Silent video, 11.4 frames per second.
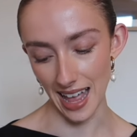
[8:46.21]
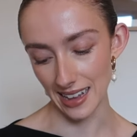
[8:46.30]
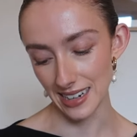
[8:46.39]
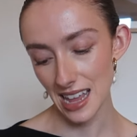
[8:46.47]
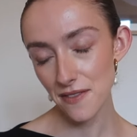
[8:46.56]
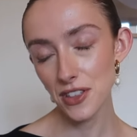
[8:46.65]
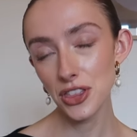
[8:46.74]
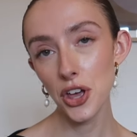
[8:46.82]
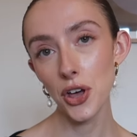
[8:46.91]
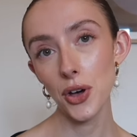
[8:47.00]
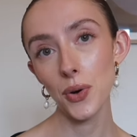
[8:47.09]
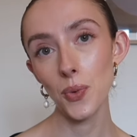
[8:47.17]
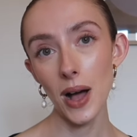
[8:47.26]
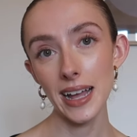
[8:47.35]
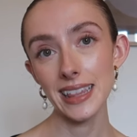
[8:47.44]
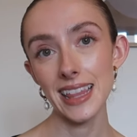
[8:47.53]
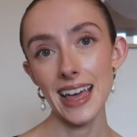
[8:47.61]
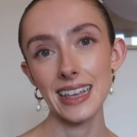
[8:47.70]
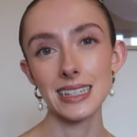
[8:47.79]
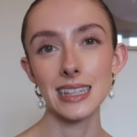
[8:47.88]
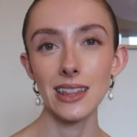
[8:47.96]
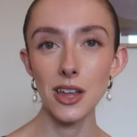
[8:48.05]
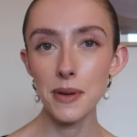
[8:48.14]
And even though wide leg is
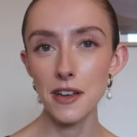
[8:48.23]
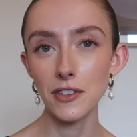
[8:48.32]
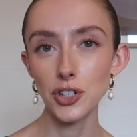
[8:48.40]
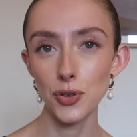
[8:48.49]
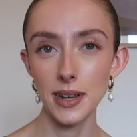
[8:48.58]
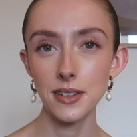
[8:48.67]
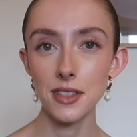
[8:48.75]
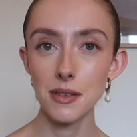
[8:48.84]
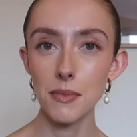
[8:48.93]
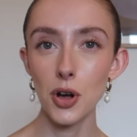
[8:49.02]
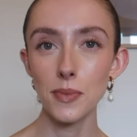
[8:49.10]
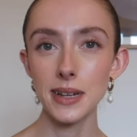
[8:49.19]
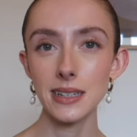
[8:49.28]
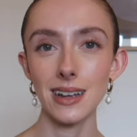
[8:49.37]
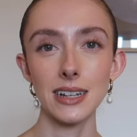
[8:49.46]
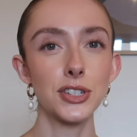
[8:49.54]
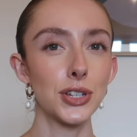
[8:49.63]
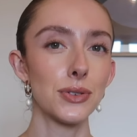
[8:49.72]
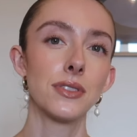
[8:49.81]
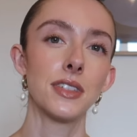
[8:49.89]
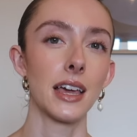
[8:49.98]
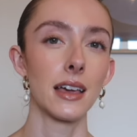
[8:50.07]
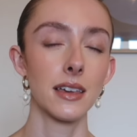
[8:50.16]
a little bit of a trend at the moment, I do
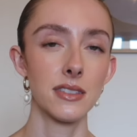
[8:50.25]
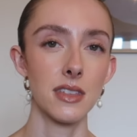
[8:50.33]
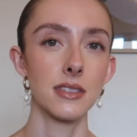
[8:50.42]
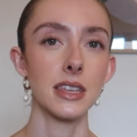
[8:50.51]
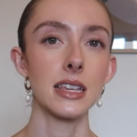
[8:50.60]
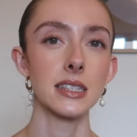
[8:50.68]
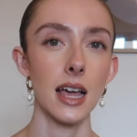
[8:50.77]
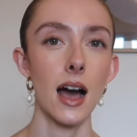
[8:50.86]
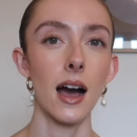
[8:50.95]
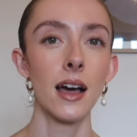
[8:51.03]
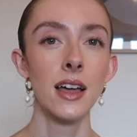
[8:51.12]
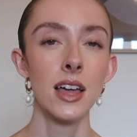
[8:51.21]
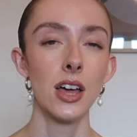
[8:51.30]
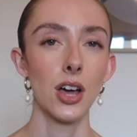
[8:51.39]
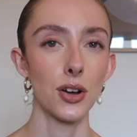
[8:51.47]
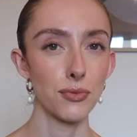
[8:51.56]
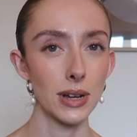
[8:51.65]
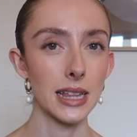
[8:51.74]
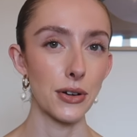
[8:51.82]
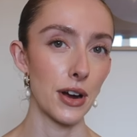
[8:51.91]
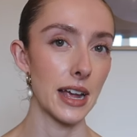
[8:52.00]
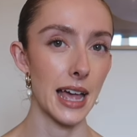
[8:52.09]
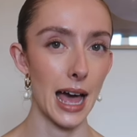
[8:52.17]
think that these are a really
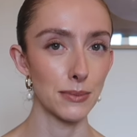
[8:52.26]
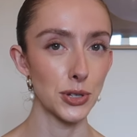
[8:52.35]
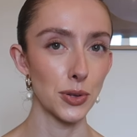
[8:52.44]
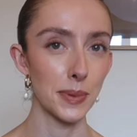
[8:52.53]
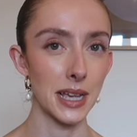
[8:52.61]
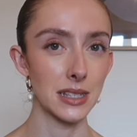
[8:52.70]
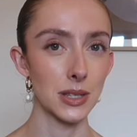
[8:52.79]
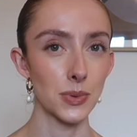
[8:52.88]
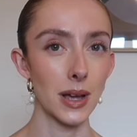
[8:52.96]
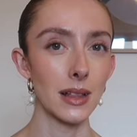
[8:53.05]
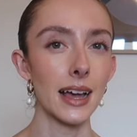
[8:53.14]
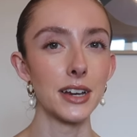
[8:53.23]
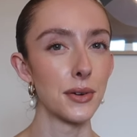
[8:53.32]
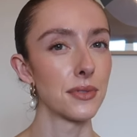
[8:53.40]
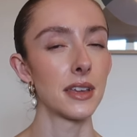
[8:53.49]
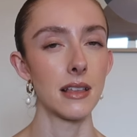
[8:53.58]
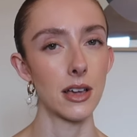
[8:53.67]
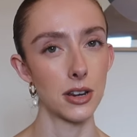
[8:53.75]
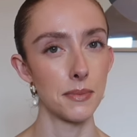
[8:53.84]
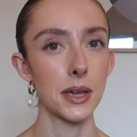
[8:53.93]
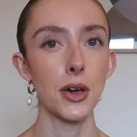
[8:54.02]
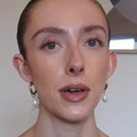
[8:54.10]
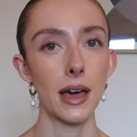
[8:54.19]
great capsule piece as well. I don't think they're going to
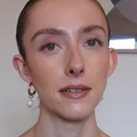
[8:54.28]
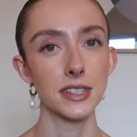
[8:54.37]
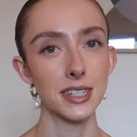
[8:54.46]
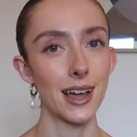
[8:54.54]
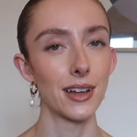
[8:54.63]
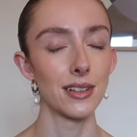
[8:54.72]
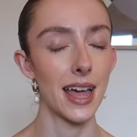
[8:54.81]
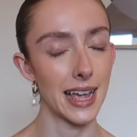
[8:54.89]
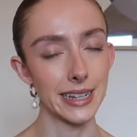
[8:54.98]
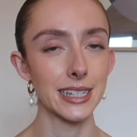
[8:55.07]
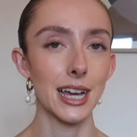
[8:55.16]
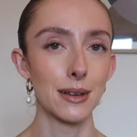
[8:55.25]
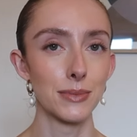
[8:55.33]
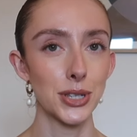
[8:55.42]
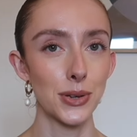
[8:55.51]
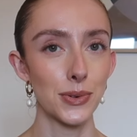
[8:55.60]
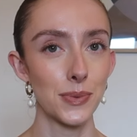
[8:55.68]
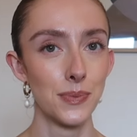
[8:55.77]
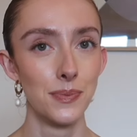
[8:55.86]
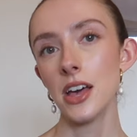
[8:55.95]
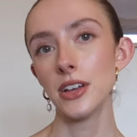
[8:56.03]
be going out of style anytime soon.